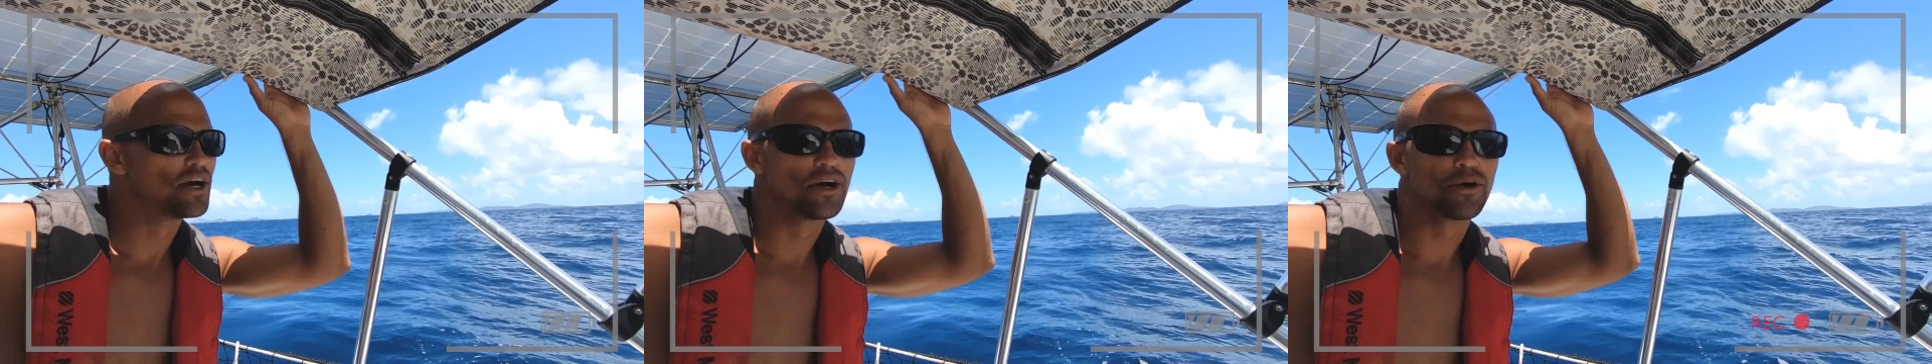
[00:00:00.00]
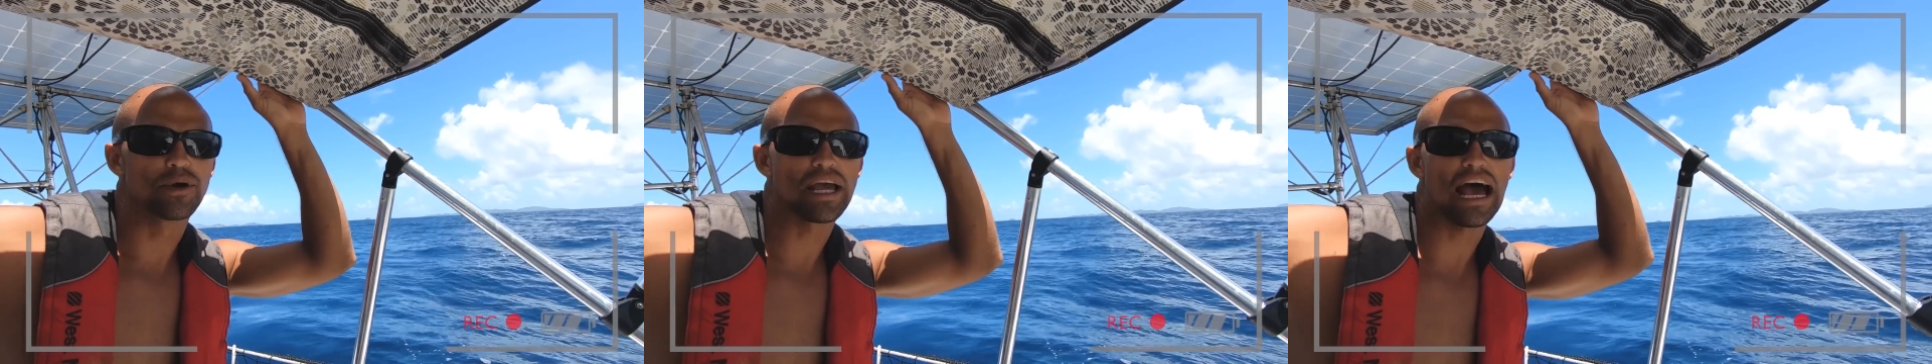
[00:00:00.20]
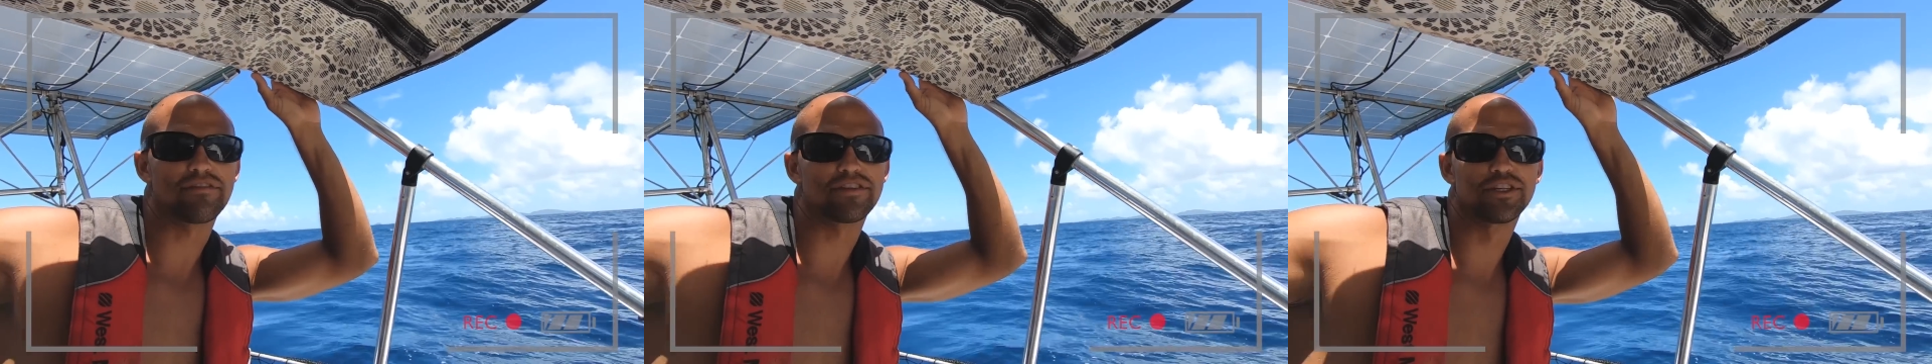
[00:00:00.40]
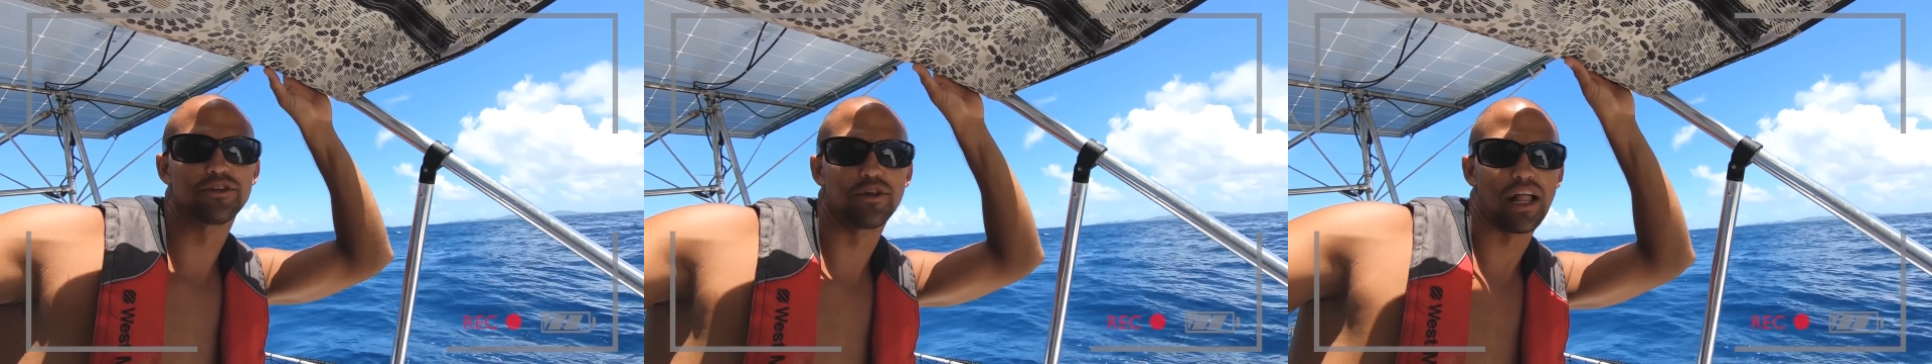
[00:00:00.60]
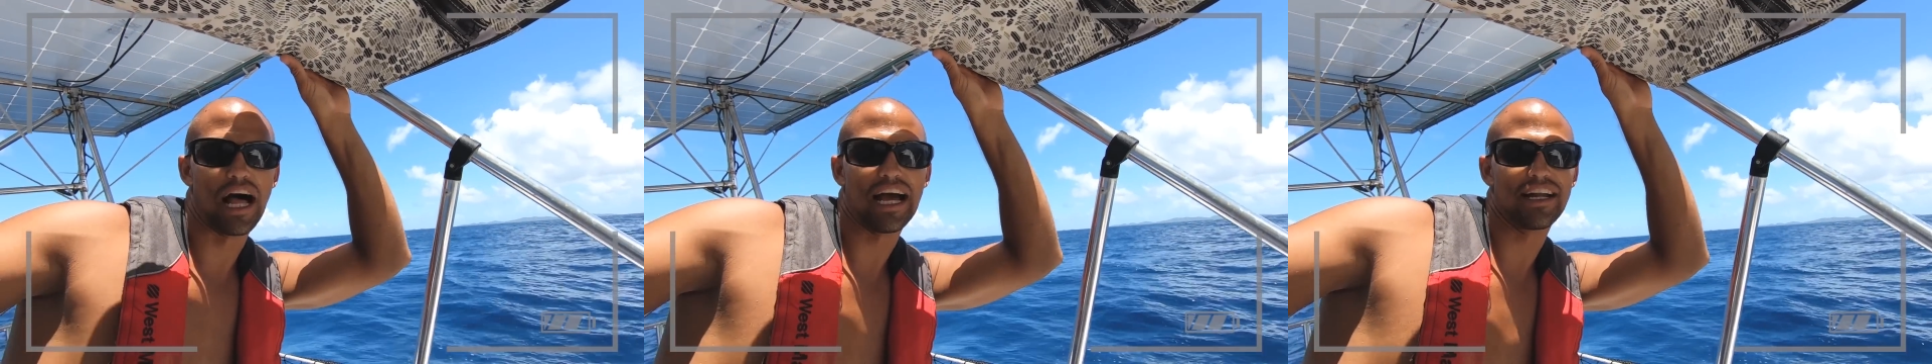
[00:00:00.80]
we have a new
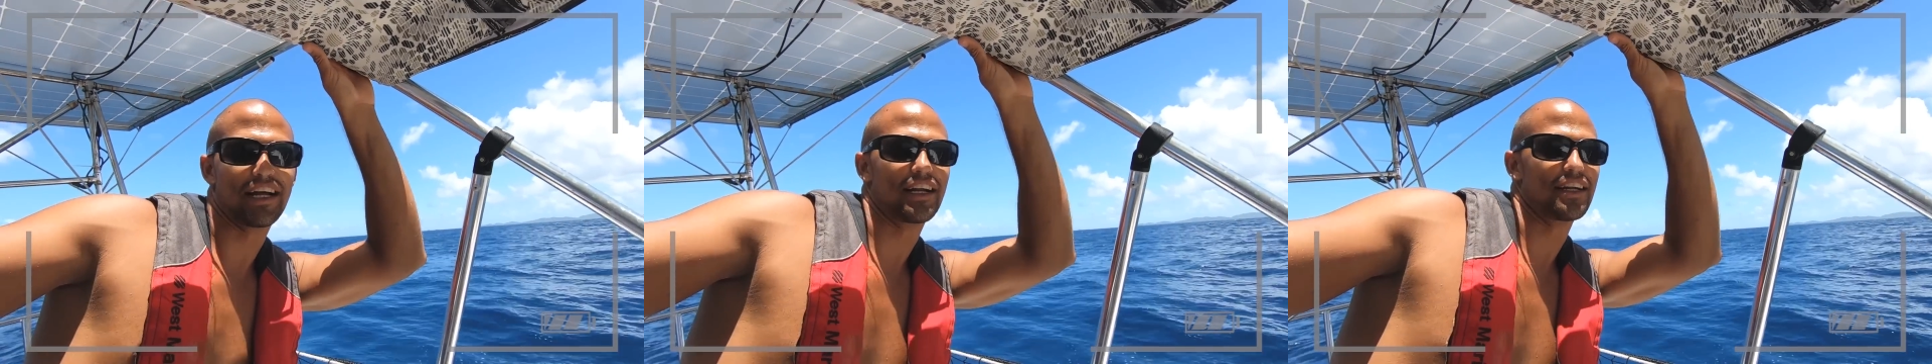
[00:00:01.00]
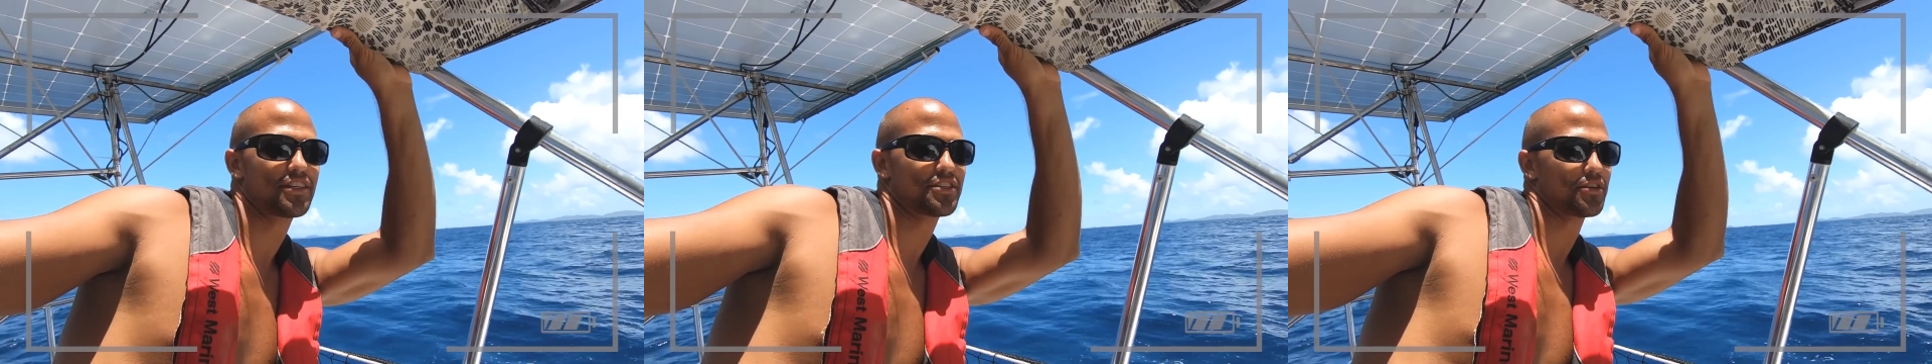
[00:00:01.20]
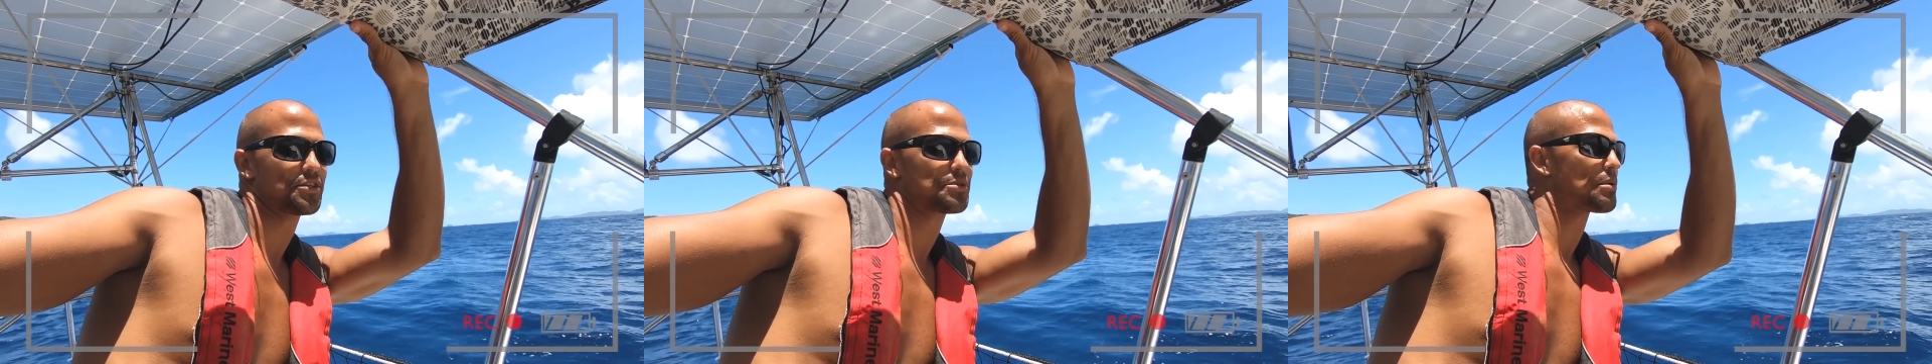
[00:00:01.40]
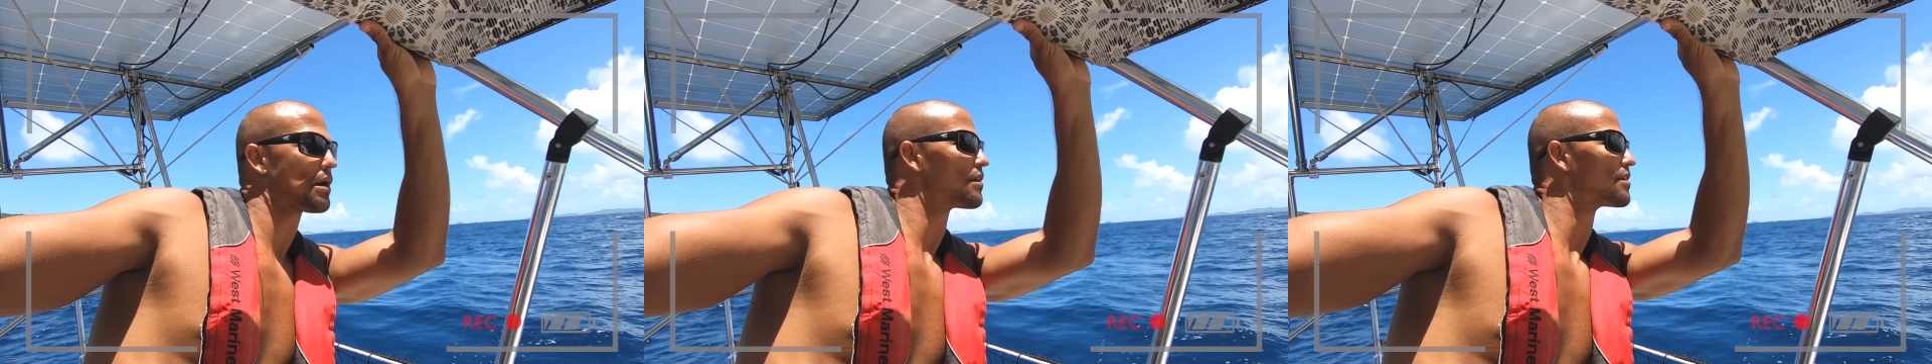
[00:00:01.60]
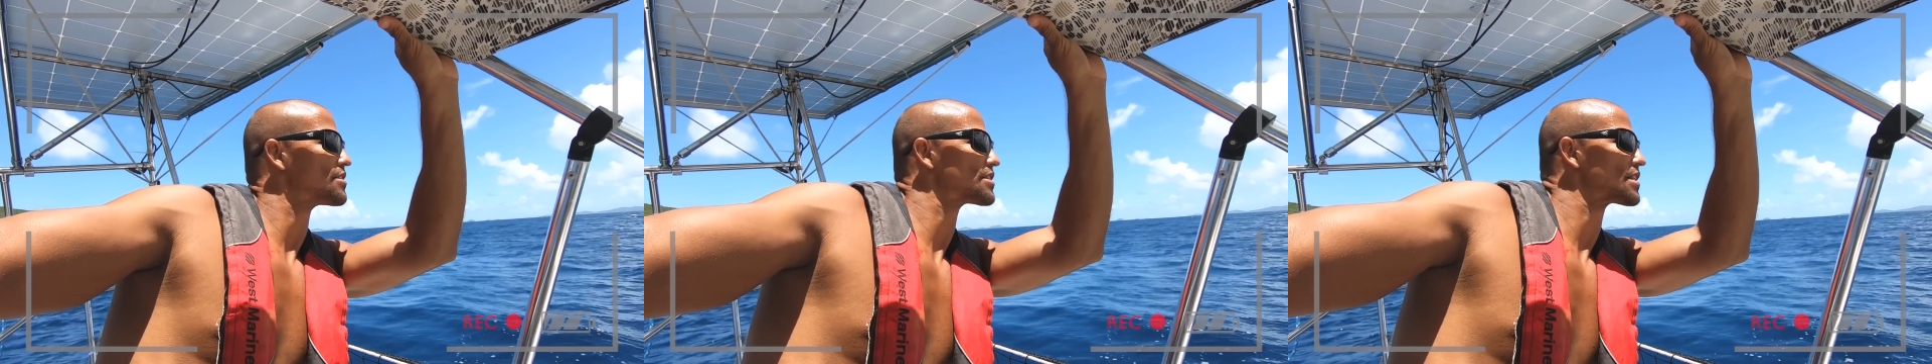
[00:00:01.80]
line on it, so it's
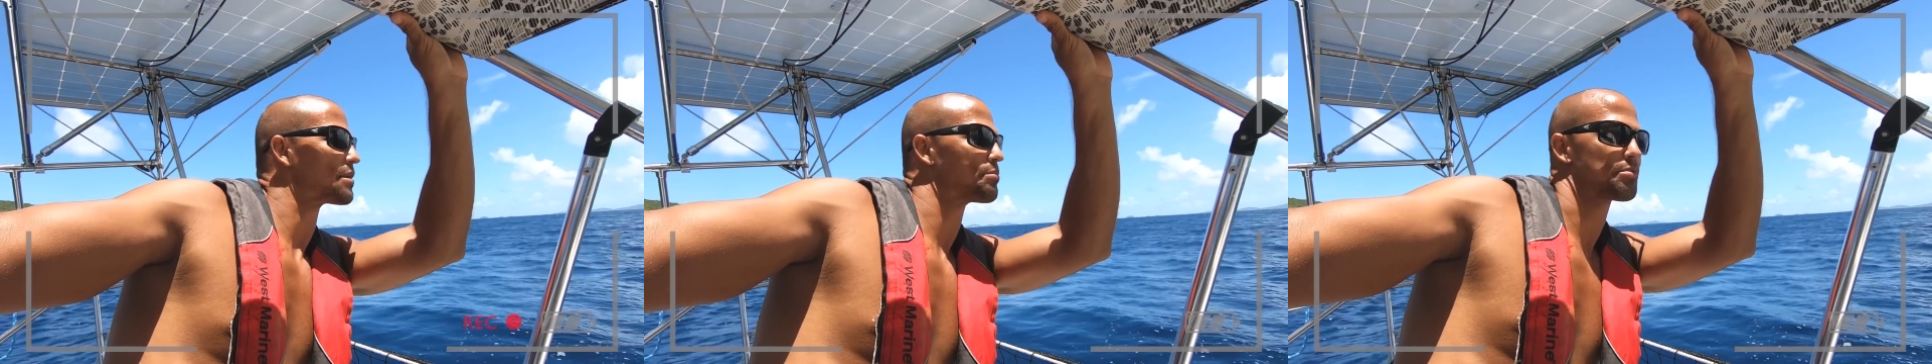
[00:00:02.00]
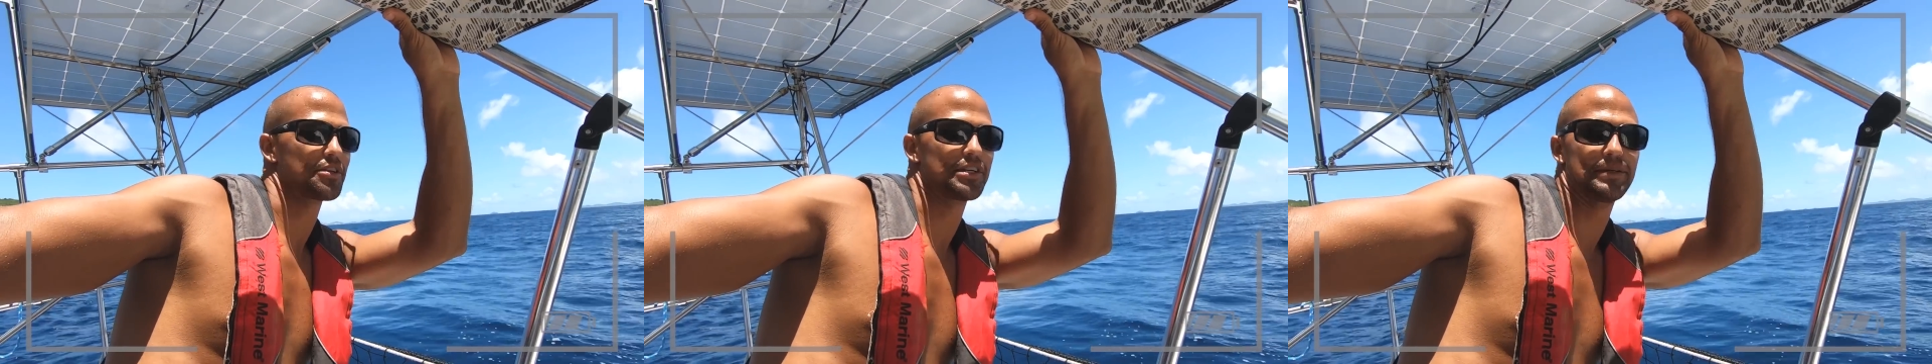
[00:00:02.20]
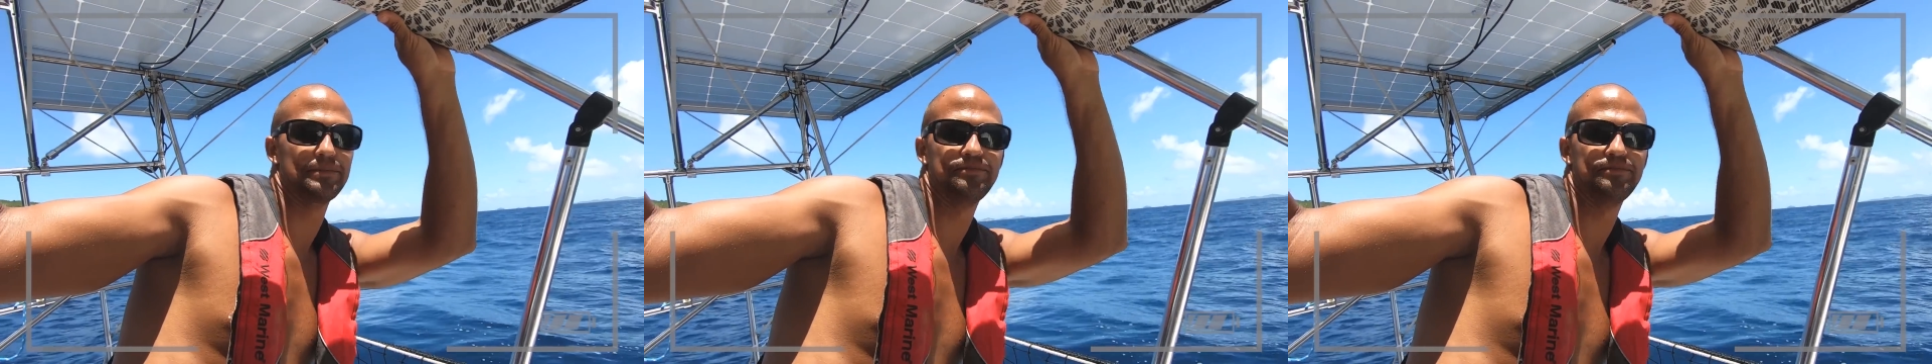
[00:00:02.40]
probably slippery.